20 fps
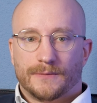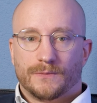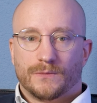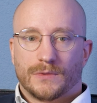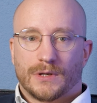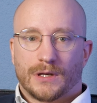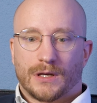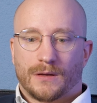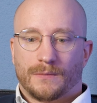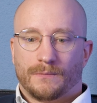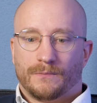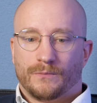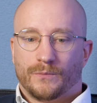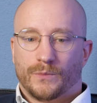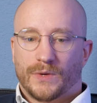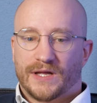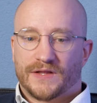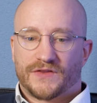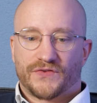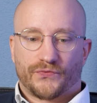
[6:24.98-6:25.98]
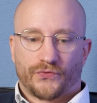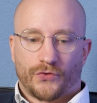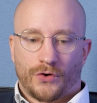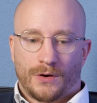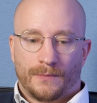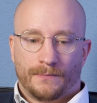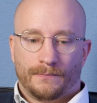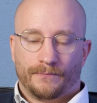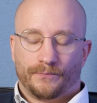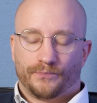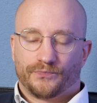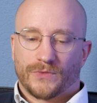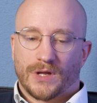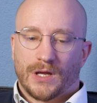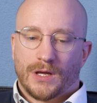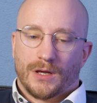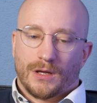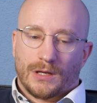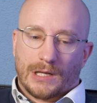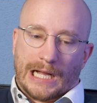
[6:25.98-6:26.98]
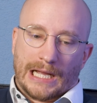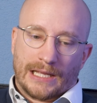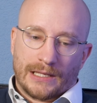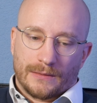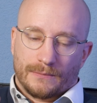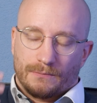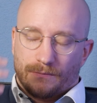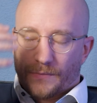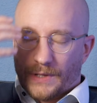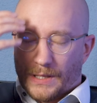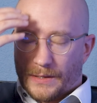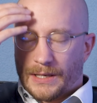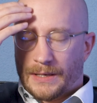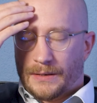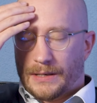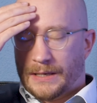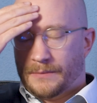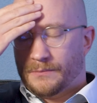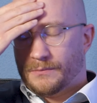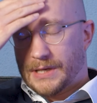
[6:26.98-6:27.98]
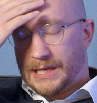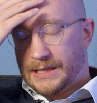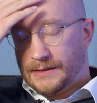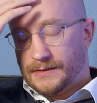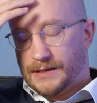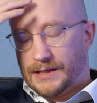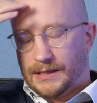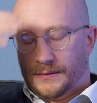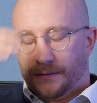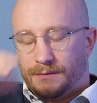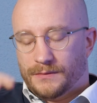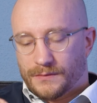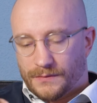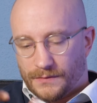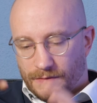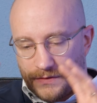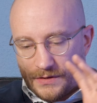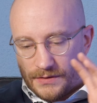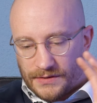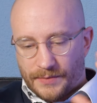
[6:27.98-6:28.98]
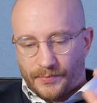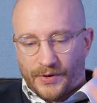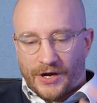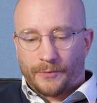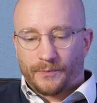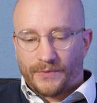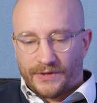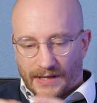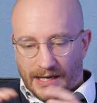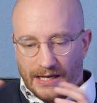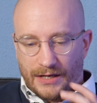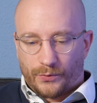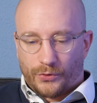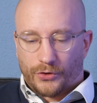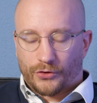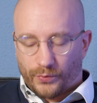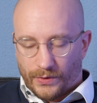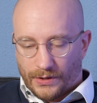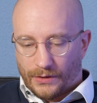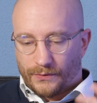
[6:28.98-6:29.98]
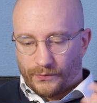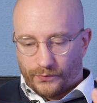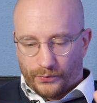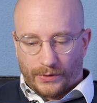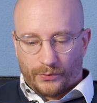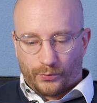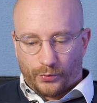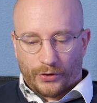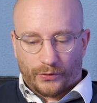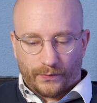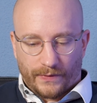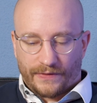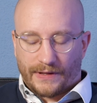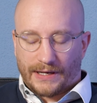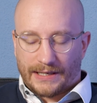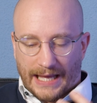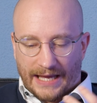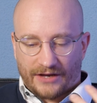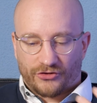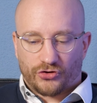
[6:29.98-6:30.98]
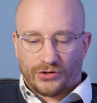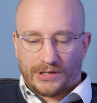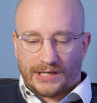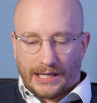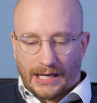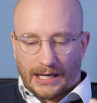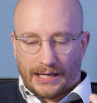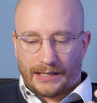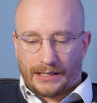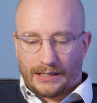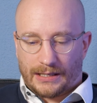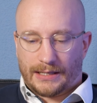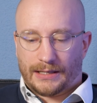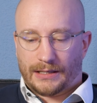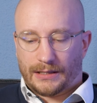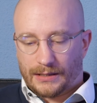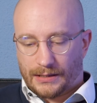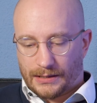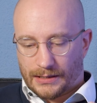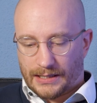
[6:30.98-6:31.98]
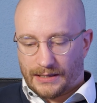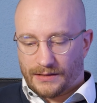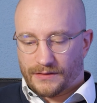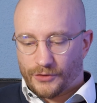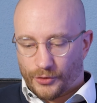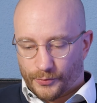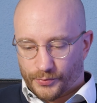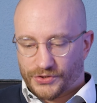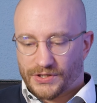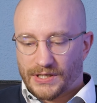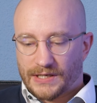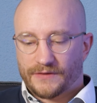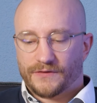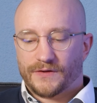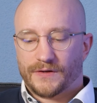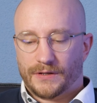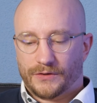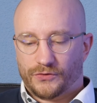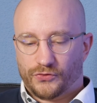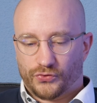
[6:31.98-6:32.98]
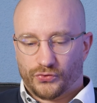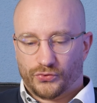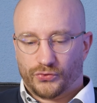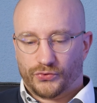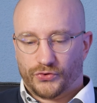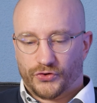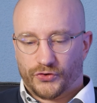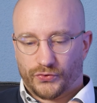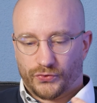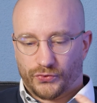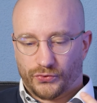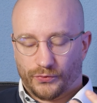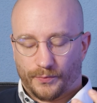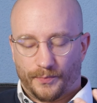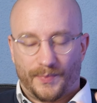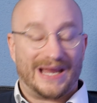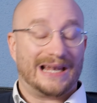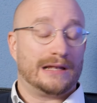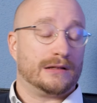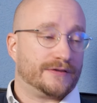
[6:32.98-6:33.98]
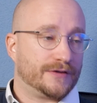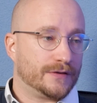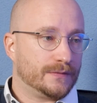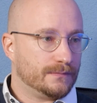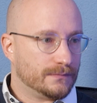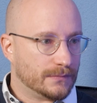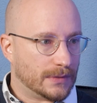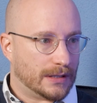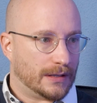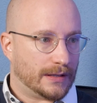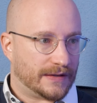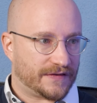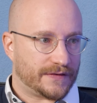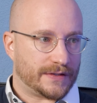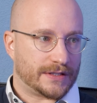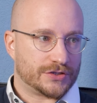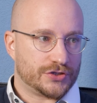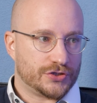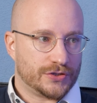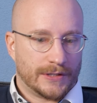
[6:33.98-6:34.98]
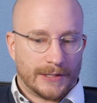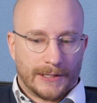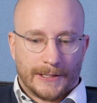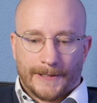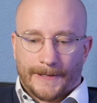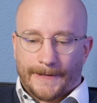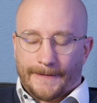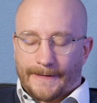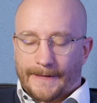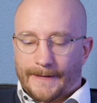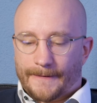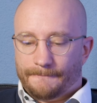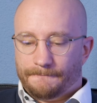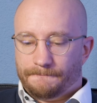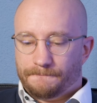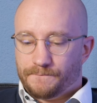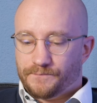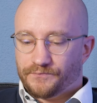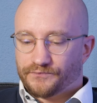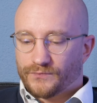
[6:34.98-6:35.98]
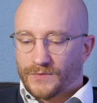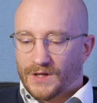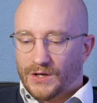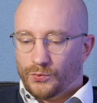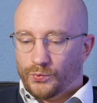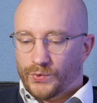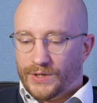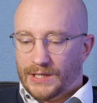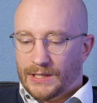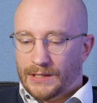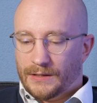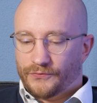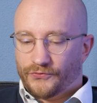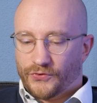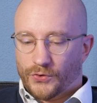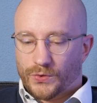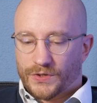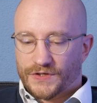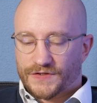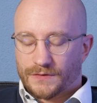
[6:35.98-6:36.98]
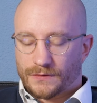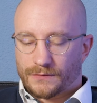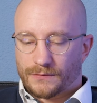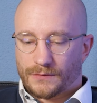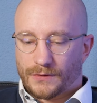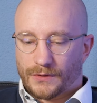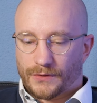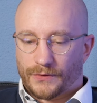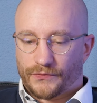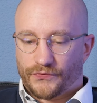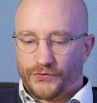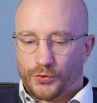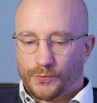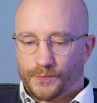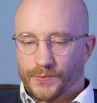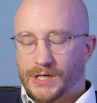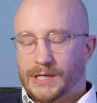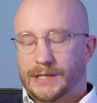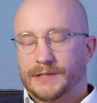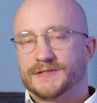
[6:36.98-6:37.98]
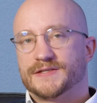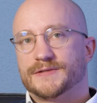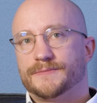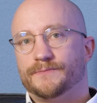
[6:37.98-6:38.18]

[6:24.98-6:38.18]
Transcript: um, it's from I in, in, in the department I work, work with, and actually I, I uh, had the opportunity to, to build uh, as such, um, we focus on, on a few parts